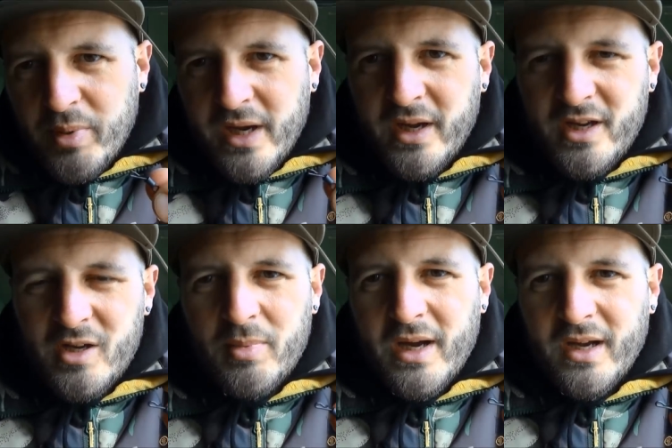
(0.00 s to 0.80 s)
bang it
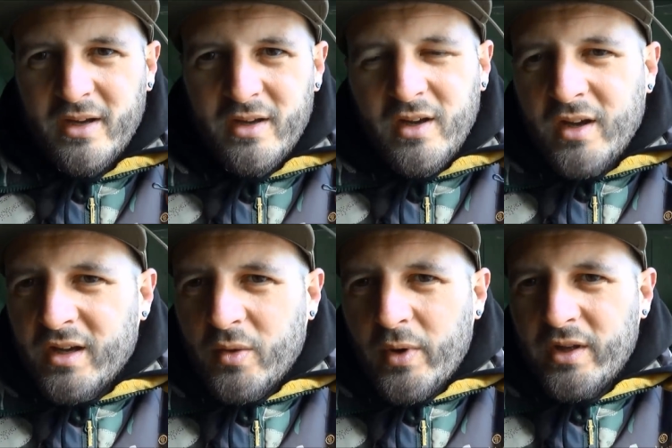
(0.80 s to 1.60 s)
in a bag,
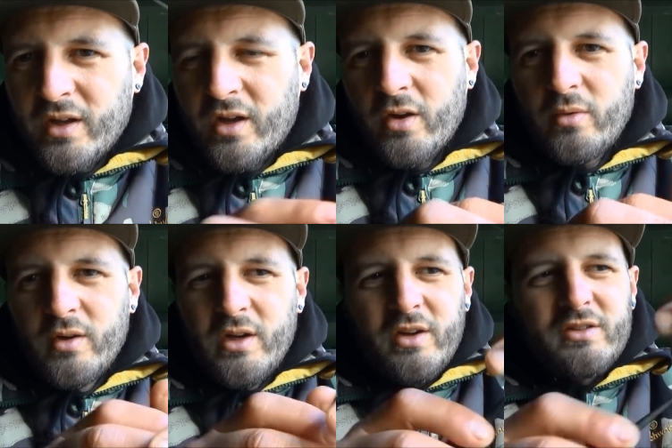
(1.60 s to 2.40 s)
and away you go.
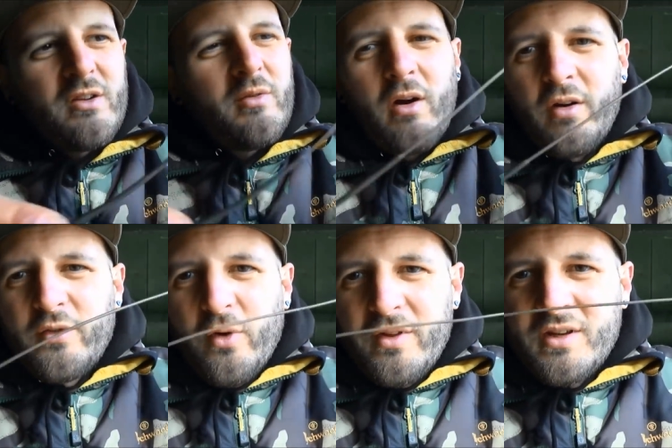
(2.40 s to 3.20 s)
So
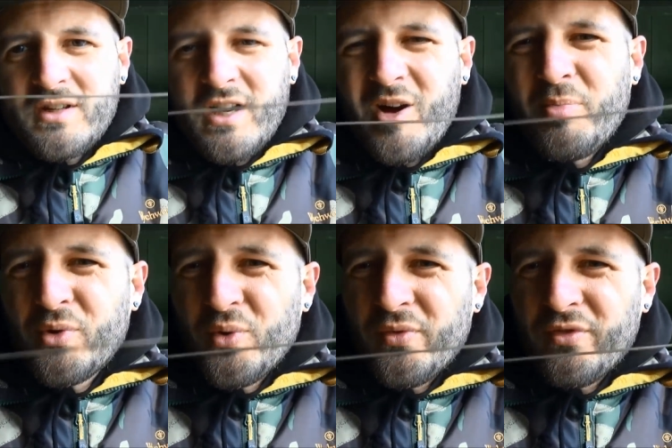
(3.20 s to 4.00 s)
I've got this set up
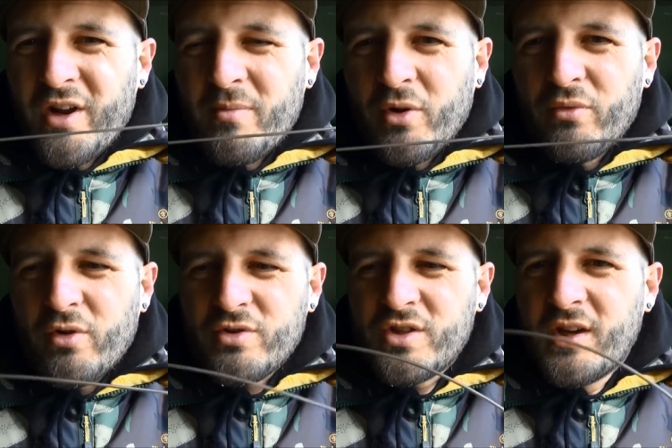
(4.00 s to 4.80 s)
on all three of my
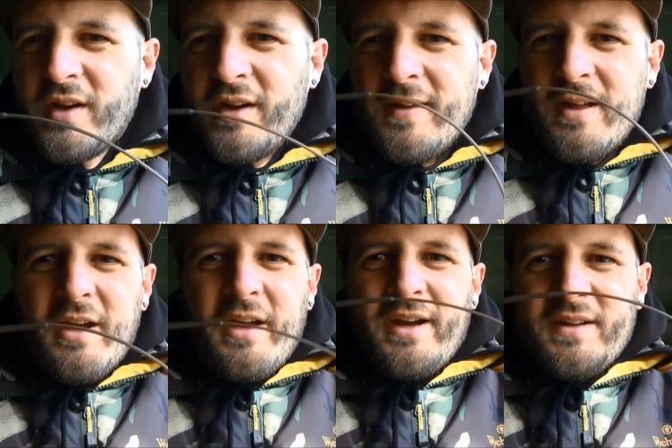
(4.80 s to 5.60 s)
rods.
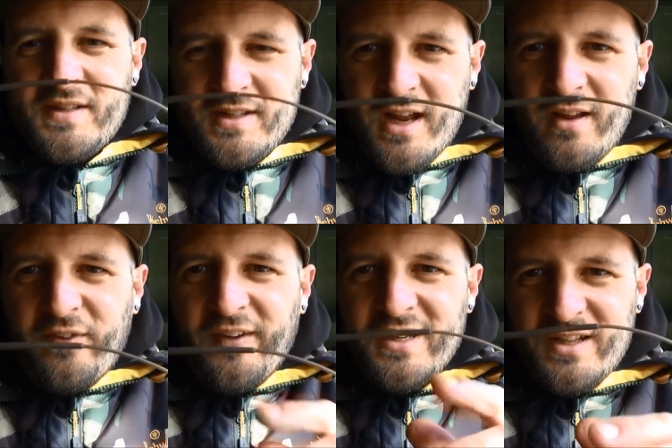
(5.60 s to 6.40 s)
It's
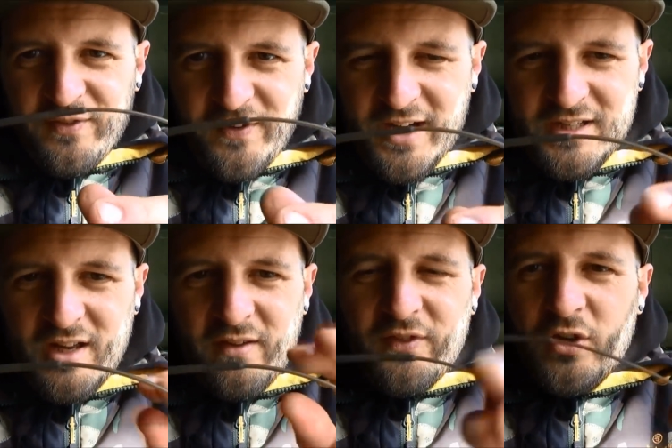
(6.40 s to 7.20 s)
safe, it's
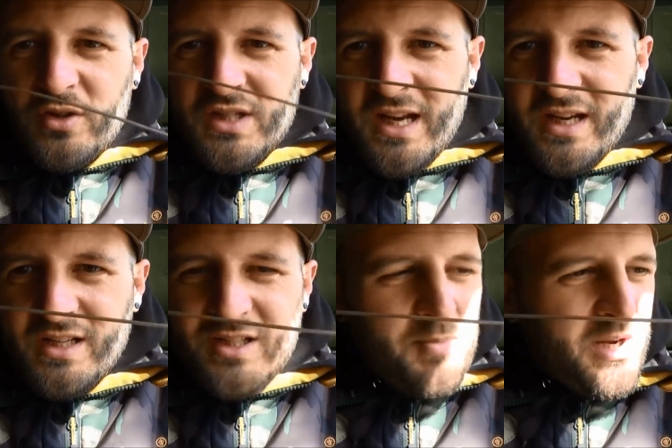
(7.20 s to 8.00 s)
effective. You can take
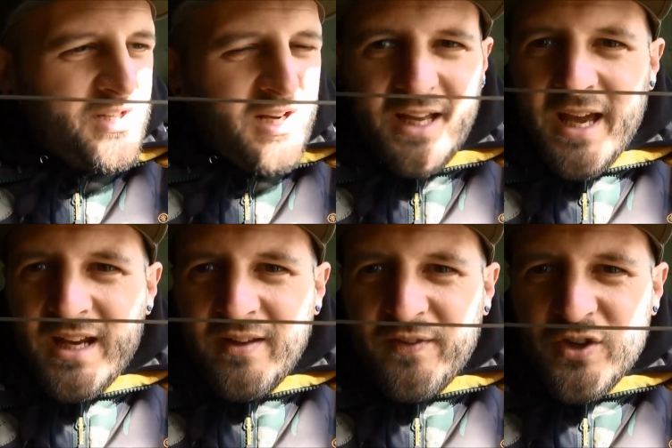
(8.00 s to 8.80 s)
this to basically
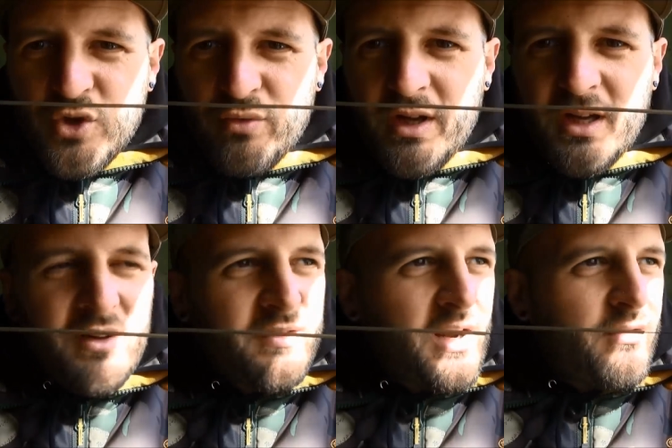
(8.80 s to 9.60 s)
any fishery.
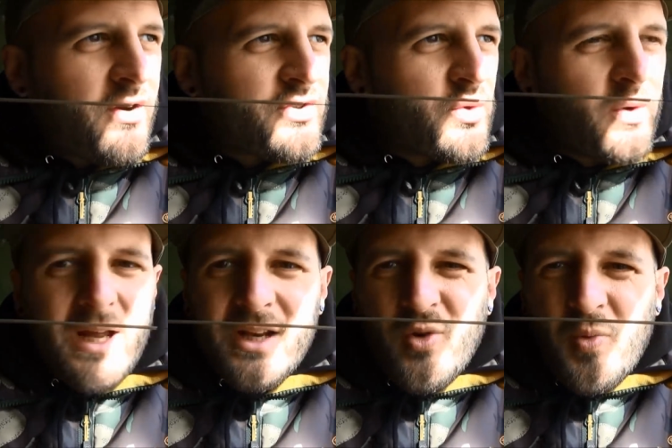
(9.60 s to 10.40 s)
There are sort of
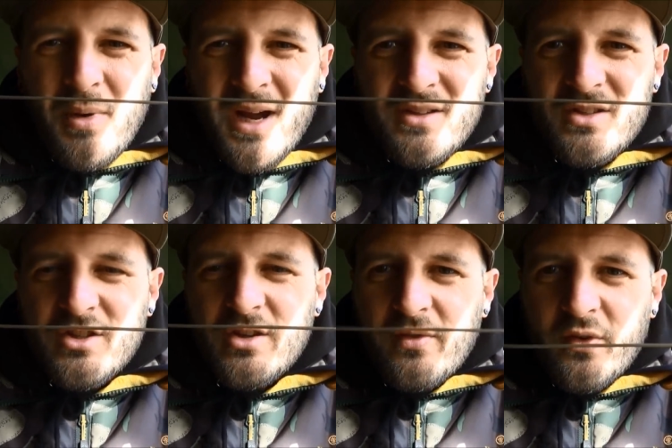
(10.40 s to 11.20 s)
lead core bands and
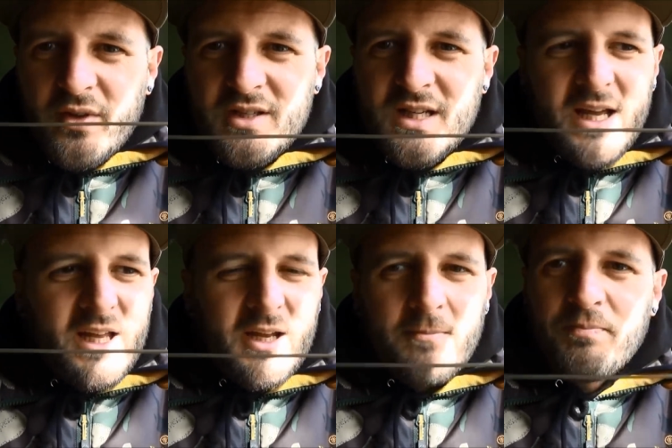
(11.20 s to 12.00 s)
stuff on this
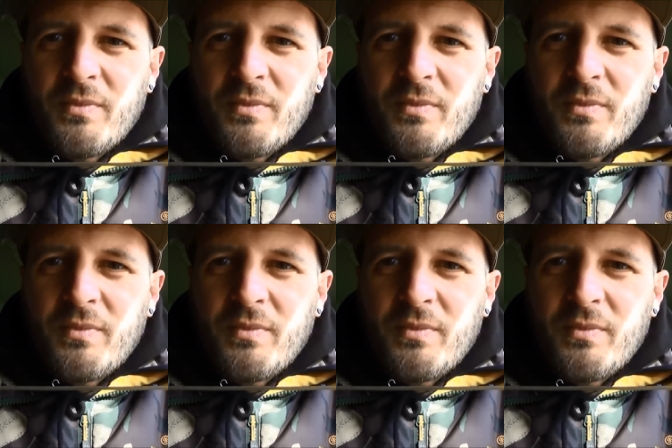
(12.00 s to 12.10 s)
lake,